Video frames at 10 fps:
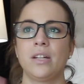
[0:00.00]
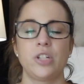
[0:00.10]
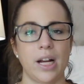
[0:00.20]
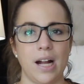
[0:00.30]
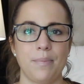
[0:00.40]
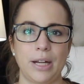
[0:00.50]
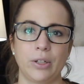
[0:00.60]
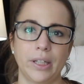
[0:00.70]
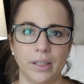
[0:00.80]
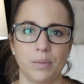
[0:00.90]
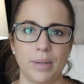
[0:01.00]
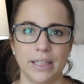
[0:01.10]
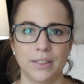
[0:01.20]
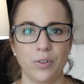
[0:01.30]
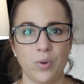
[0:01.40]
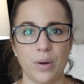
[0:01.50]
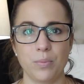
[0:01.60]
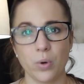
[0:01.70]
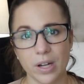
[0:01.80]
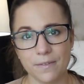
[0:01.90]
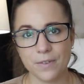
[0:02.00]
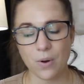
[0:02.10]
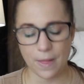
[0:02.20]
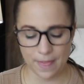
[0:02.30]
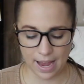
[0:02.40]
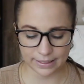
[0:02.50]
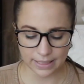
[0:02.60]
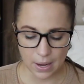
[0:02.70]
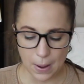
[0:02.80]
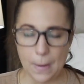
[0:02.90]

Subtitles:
Check out my curriculum picks if you want more info on that.